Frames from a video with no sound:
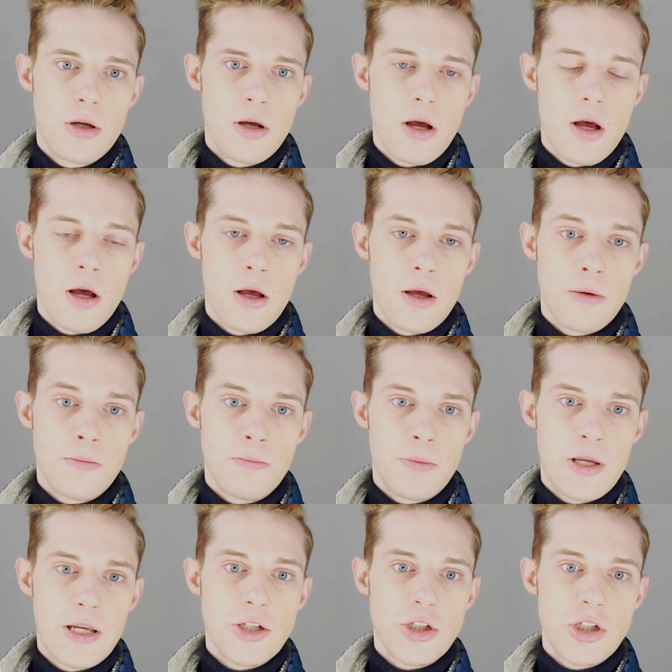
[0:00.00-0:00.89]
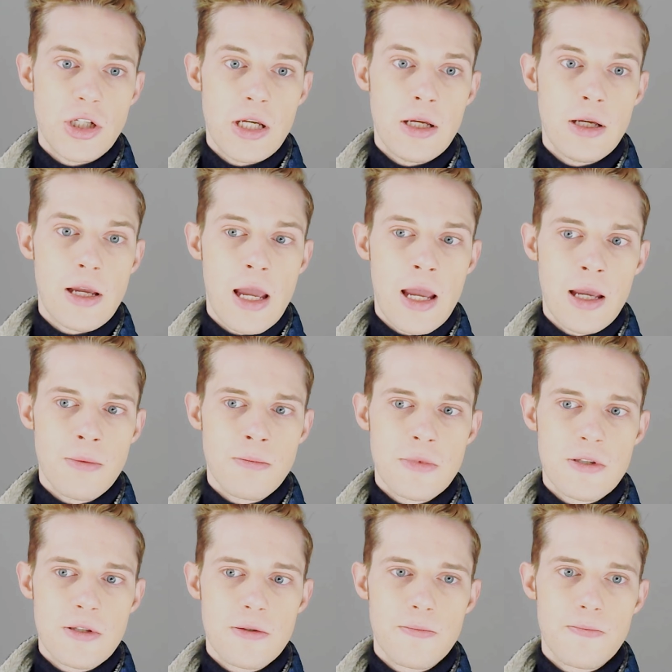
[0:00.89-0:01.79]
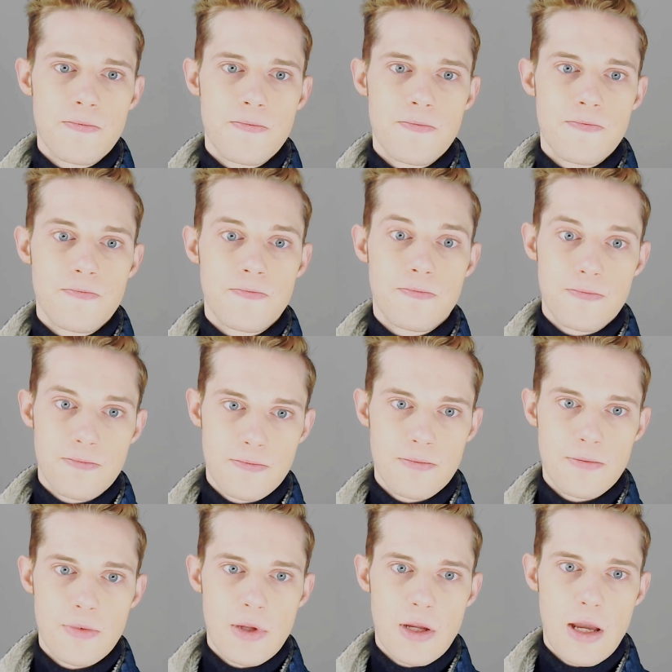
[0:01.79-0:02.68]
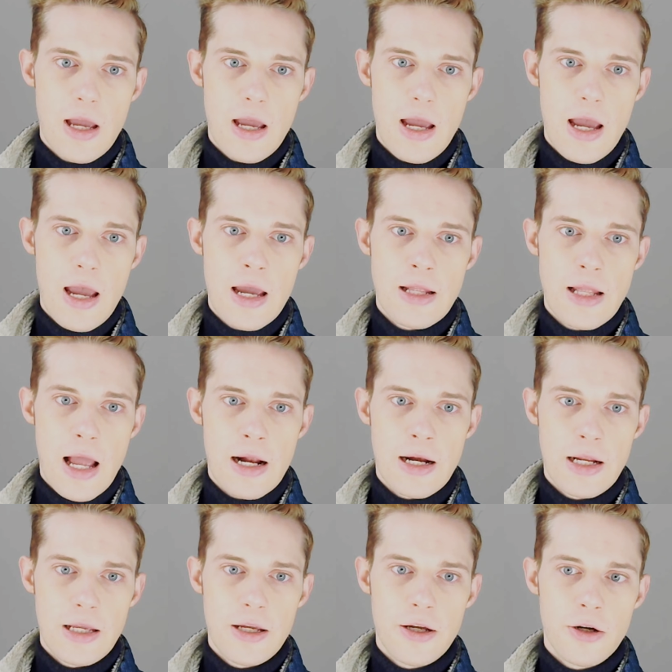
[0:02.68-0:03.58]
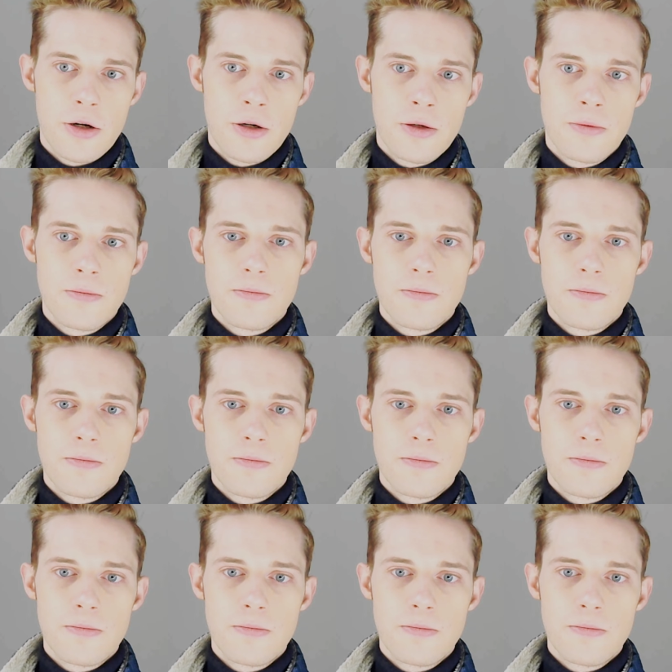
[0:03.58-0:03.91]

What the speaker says: RPG games and add it here.